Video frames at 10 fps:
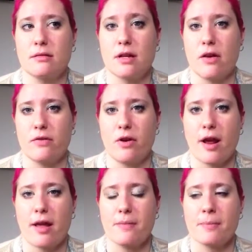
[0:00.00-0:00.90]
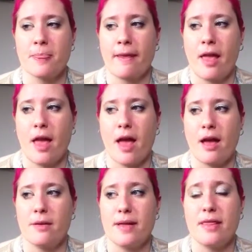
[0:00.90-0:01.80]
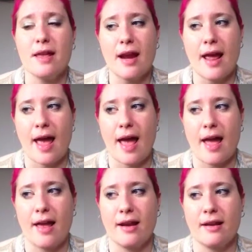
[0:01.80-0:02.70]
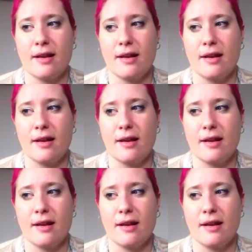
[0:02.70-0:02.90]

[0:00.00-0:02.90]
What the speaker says: dove gray. And then I